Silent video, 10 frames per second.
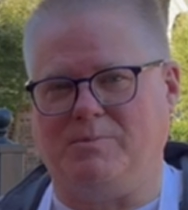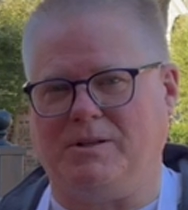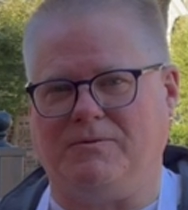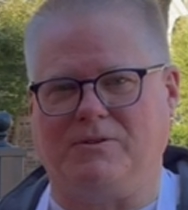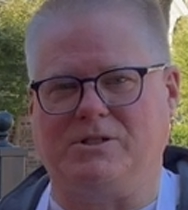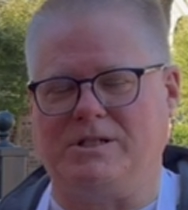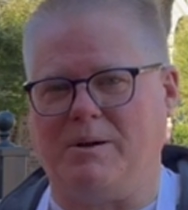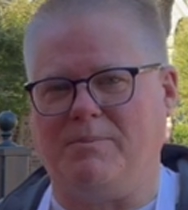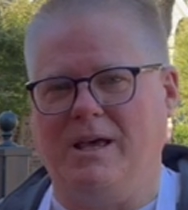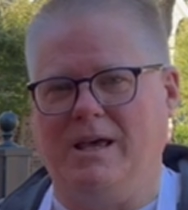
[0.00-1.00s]
But the first
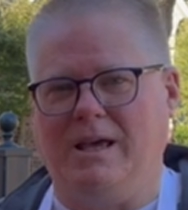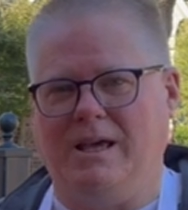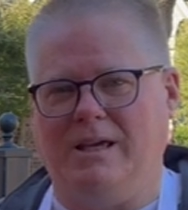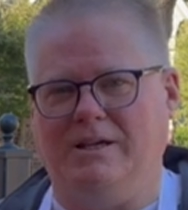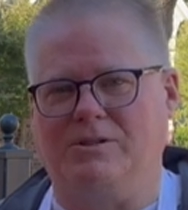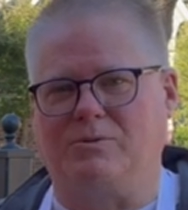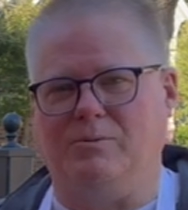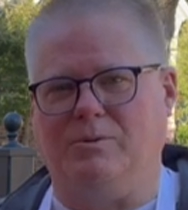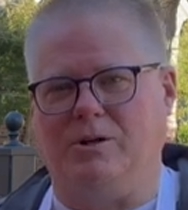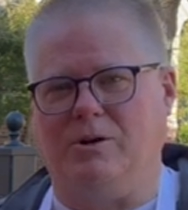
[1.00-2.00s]
step is
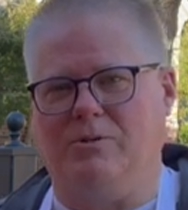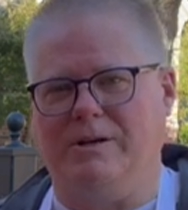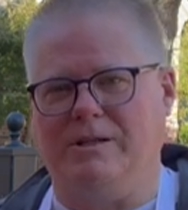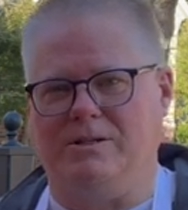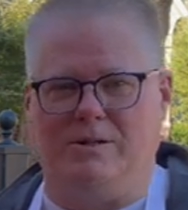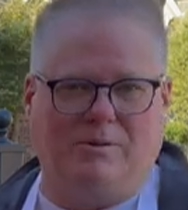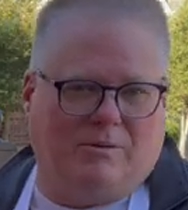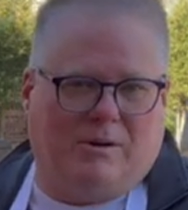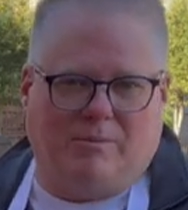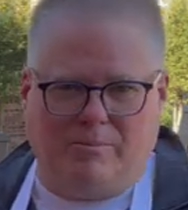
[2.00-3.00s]
we're going
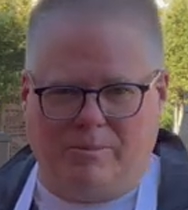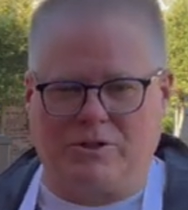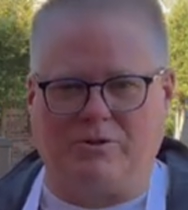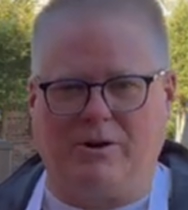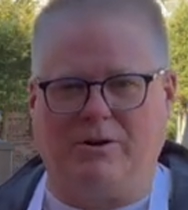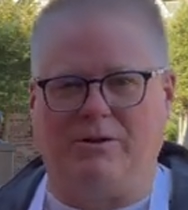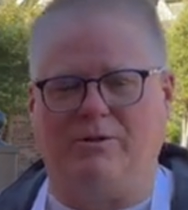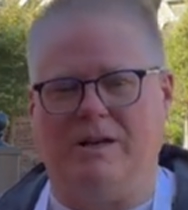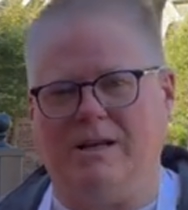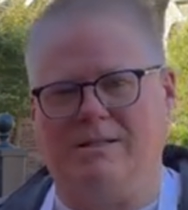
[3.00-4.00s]
to measure out our
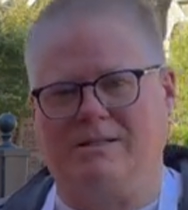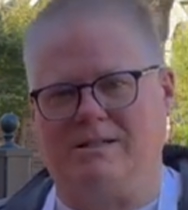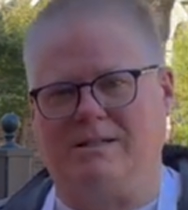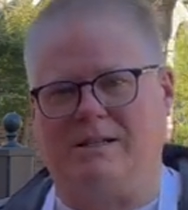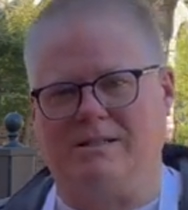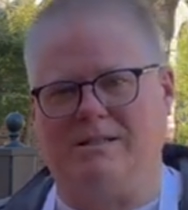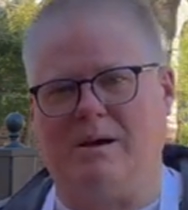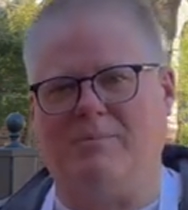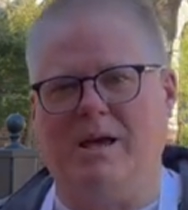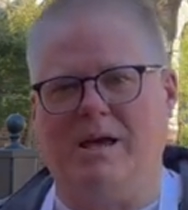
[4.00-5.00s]
ingredients. The second
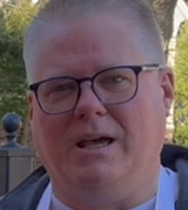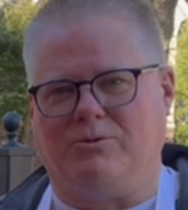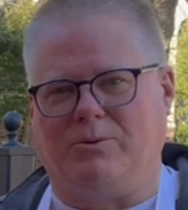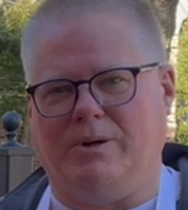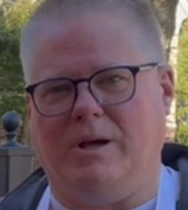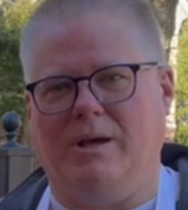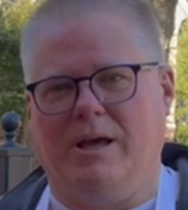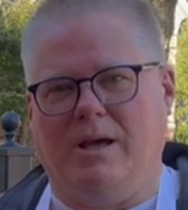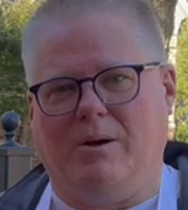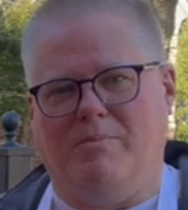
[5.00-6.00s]
step is we're going to
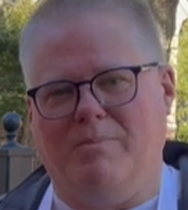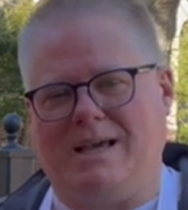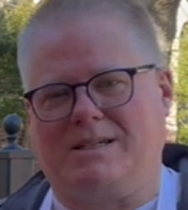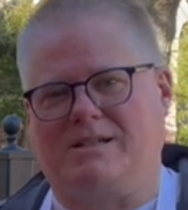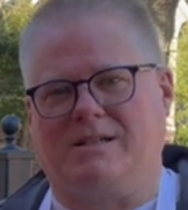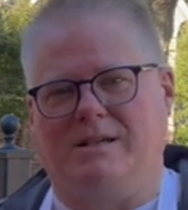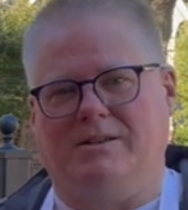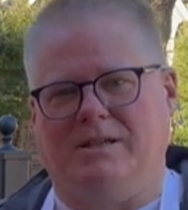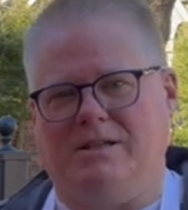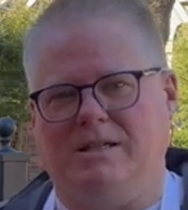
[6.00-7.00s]
mix
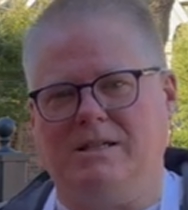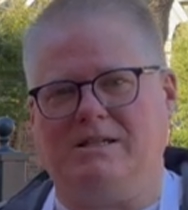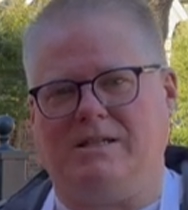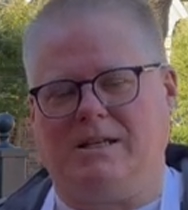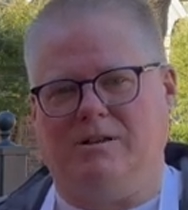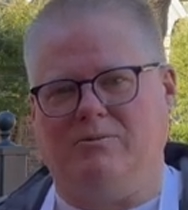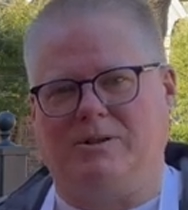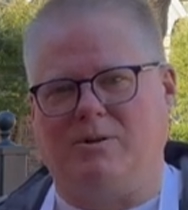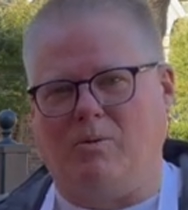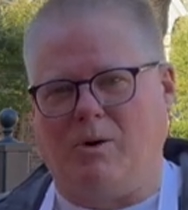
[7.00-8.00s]
the yeast in
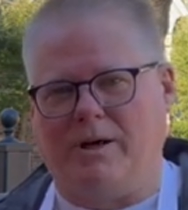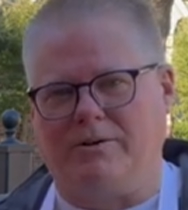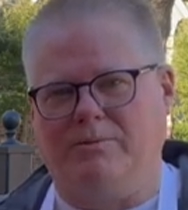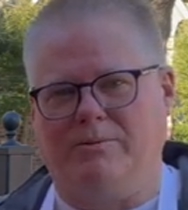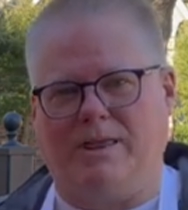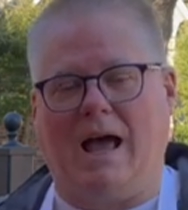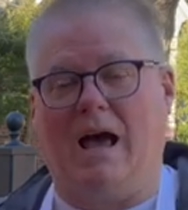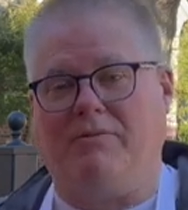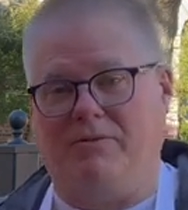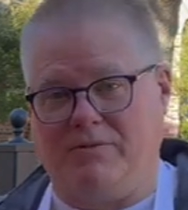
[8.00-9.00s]
with the water, with
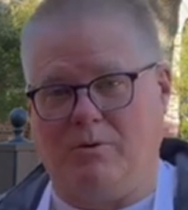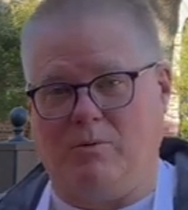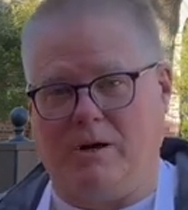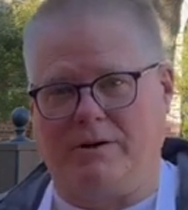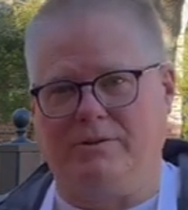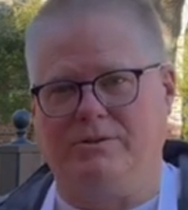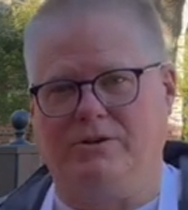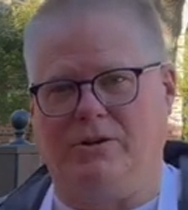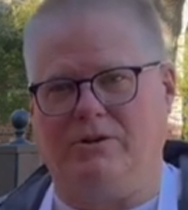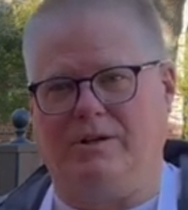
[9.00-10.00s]
half of the water.
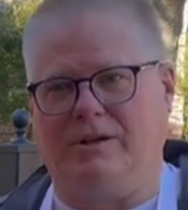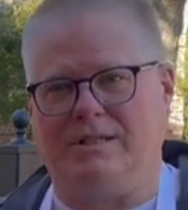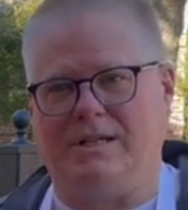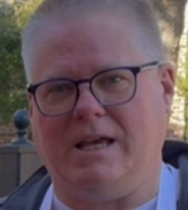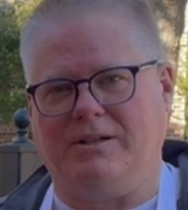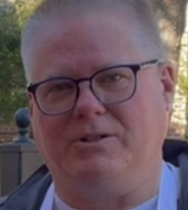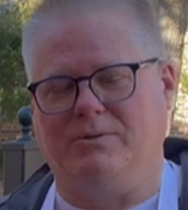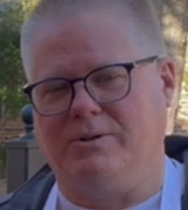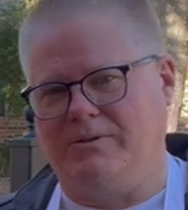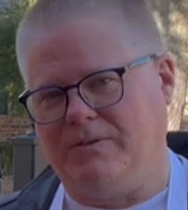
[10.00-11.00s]
So you're going to take
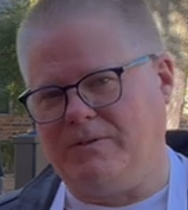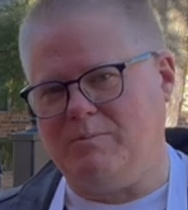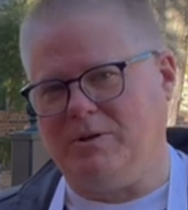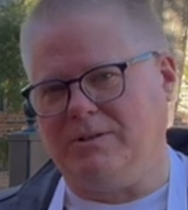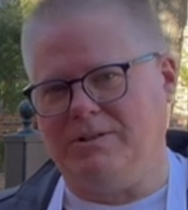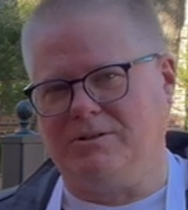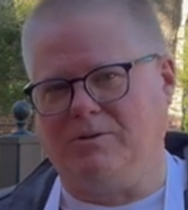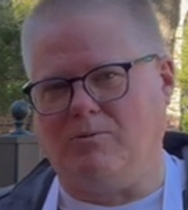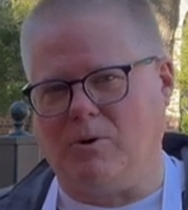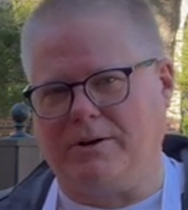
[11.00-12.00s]
250 milliliters
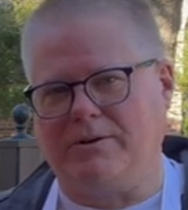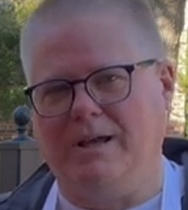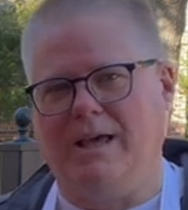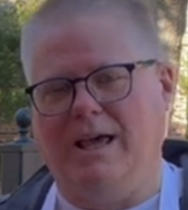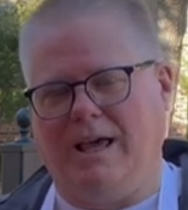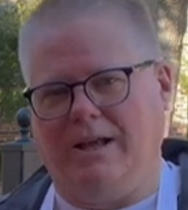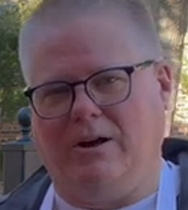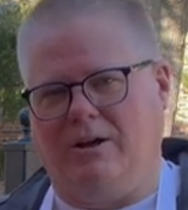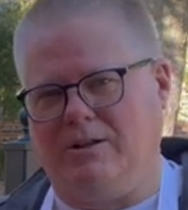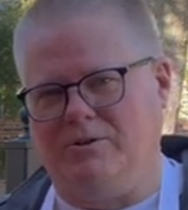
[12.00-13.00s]
of water and
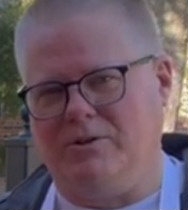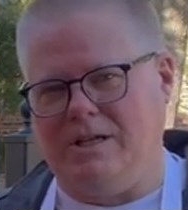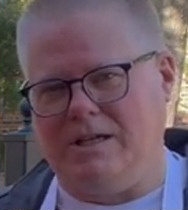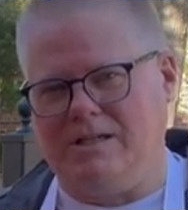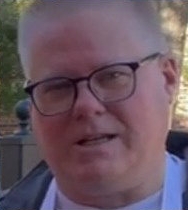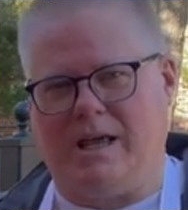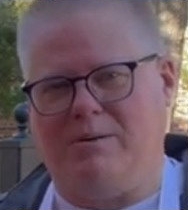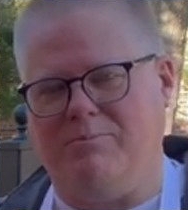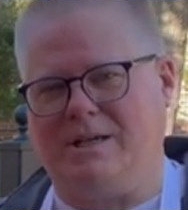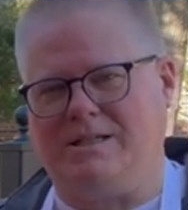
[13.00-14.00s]
all of your yeast
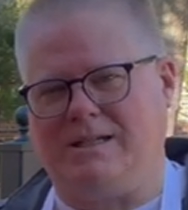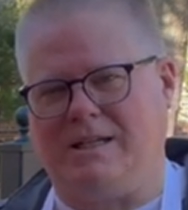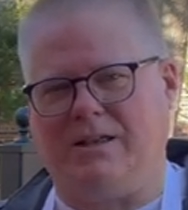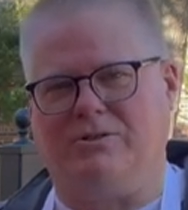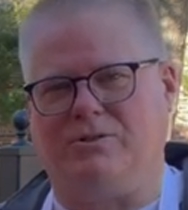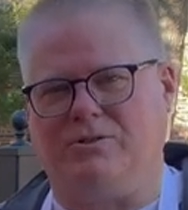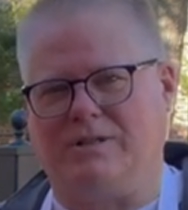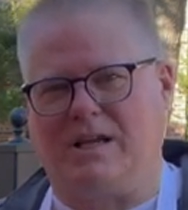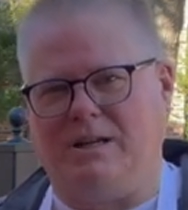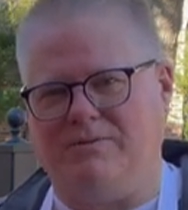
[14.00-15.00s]
and mix it together so
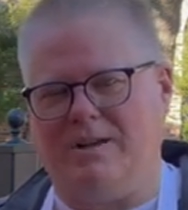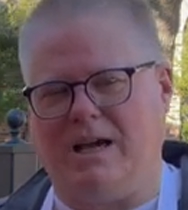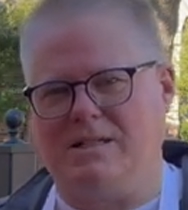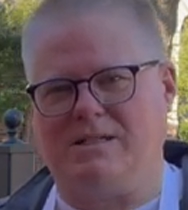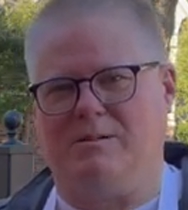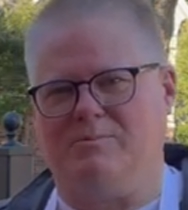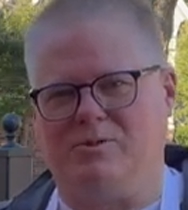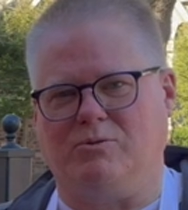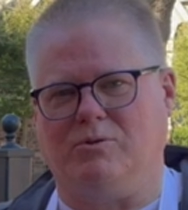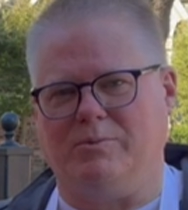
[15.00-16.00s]
it's kind of nice and
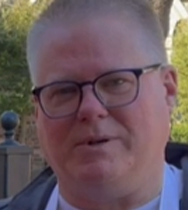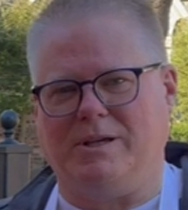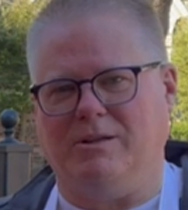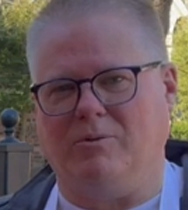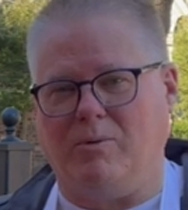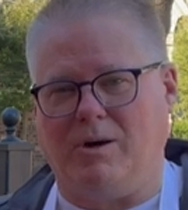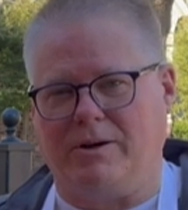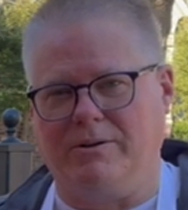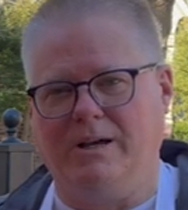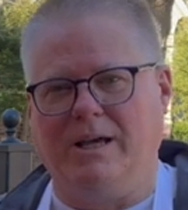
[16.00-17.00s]
absorbed in the
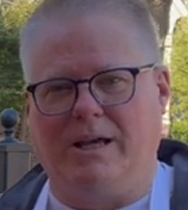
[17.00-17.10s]
water,